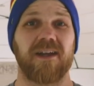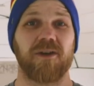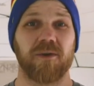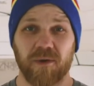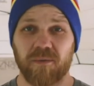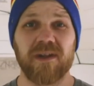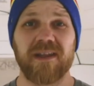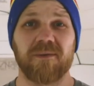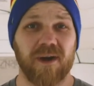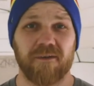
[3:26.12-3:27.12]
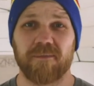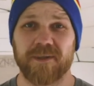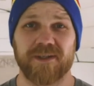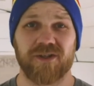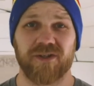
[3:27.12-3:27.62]
you're in a really rough
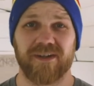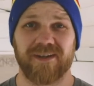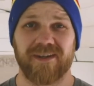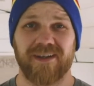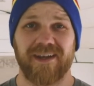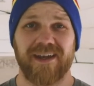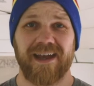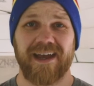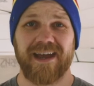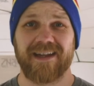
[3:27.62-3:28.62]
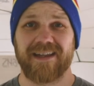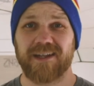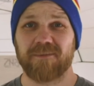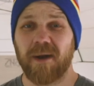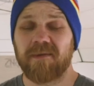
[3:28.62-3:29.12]
position. And
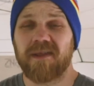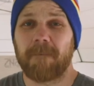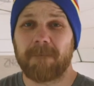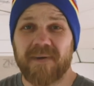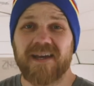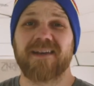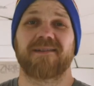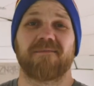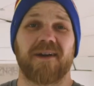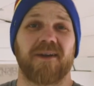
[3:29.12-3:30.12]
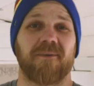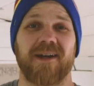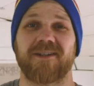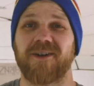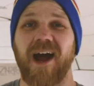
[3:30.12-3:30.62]
that's probably the biggest money
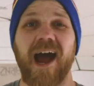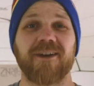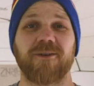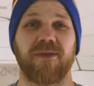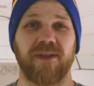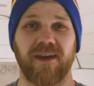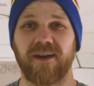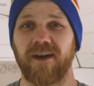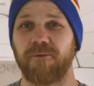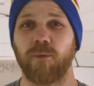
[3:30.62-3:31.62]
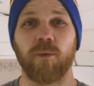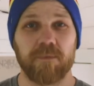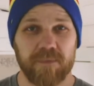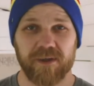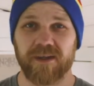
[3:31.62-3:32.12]
waster I could think of
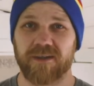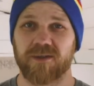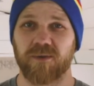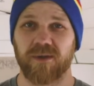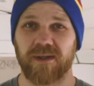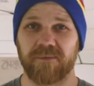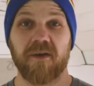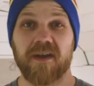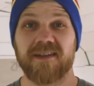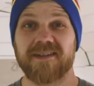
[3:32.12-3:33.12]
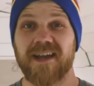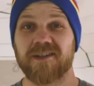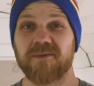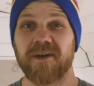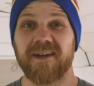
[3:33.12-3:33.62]
when building a Skoolie. Okay, this
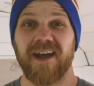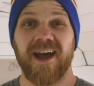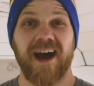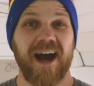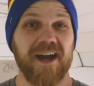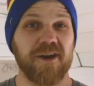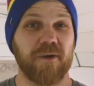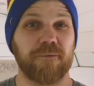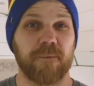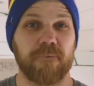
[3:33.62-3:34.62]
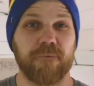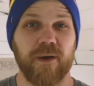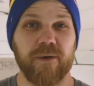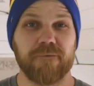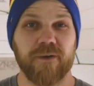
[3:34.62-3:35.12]
next one, I know from
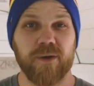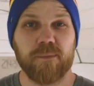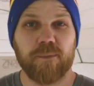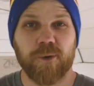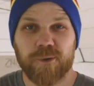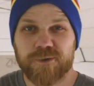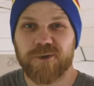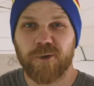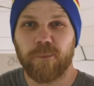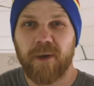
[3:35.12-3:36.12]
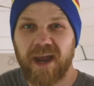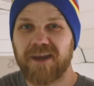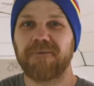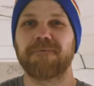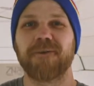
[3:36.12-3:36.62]
very, very personal,
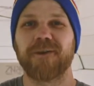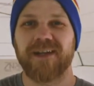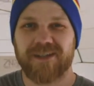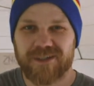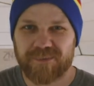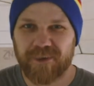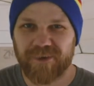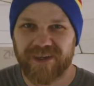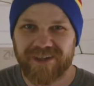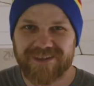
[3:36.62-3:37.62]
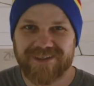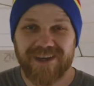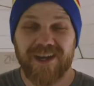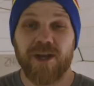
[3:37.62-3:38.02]
painful experience.